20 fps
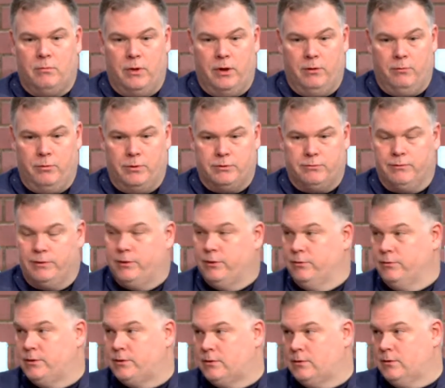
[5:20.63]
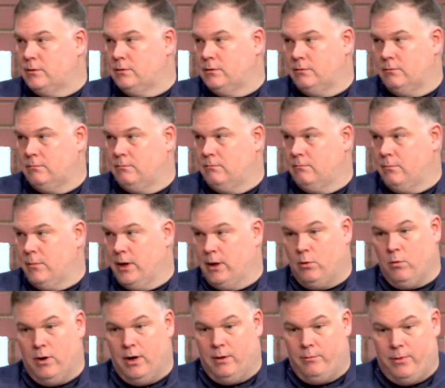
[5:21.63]
it was reduced by
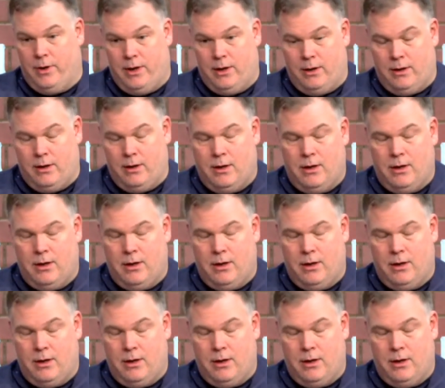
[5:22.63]
quite a bit.